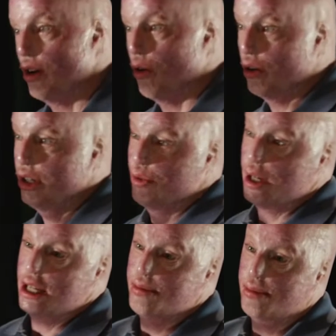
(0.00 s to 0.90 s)
Or you
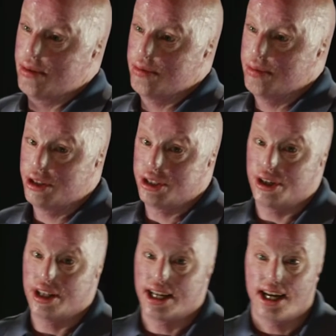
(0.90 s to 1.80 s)
went in the
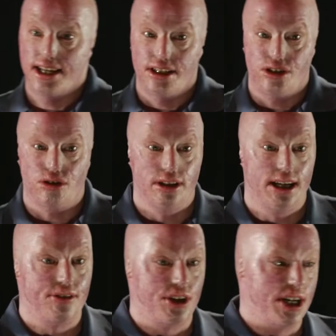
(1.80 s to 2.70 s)
military like I did
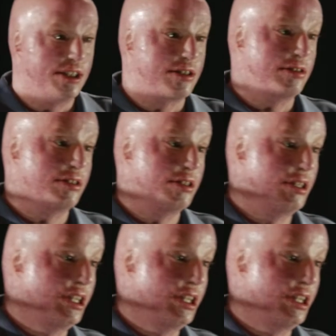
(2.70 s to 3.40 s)
shortly after high school.